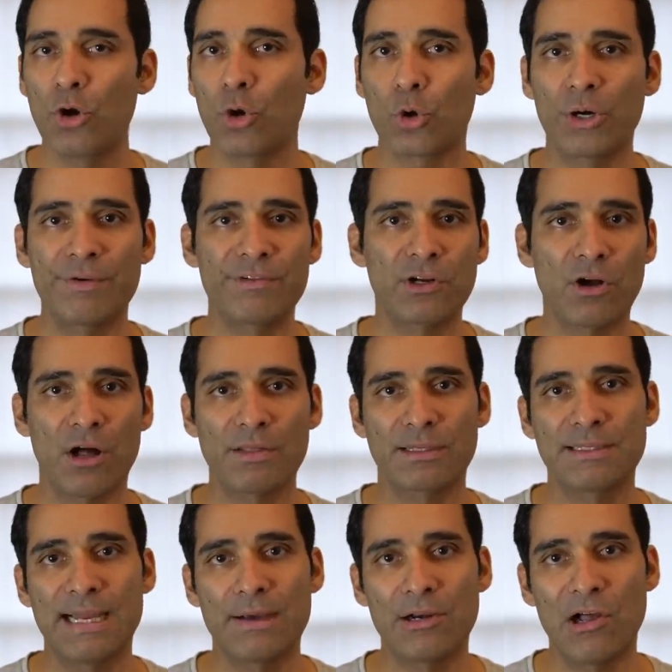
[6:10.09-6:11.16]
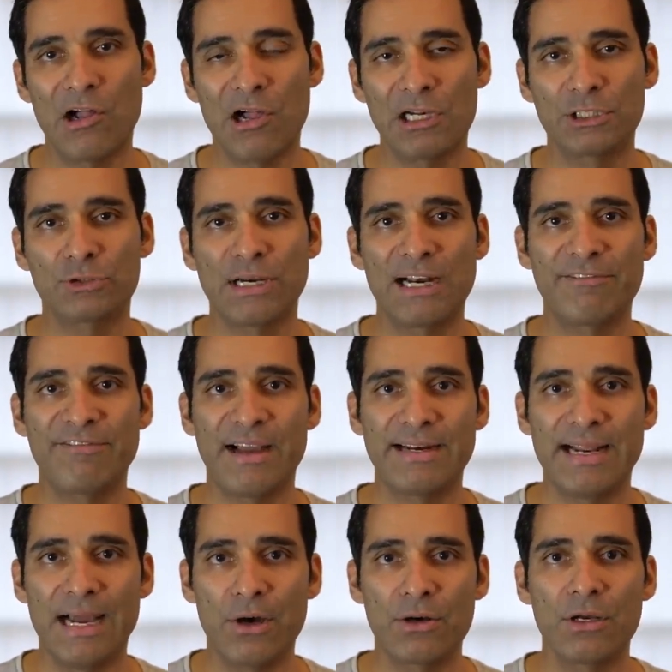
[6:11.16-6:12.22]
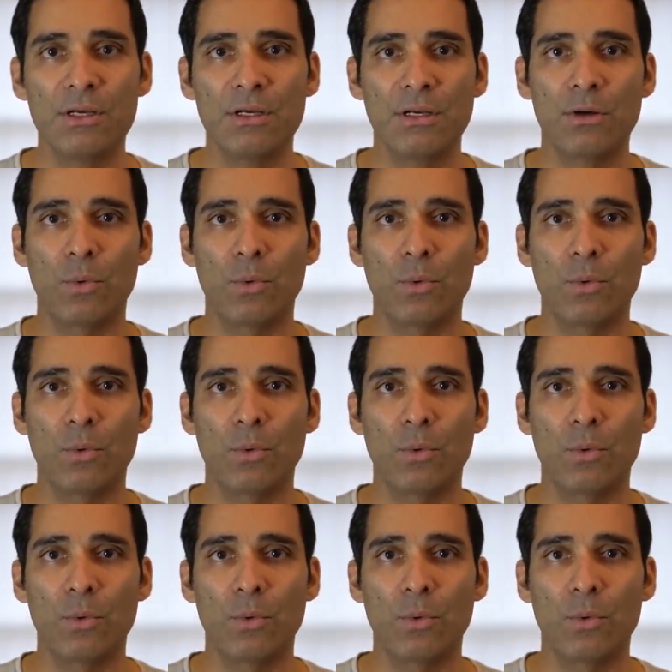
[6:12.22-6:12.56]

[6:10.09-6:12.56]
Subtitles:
or even call the town hall and try to find out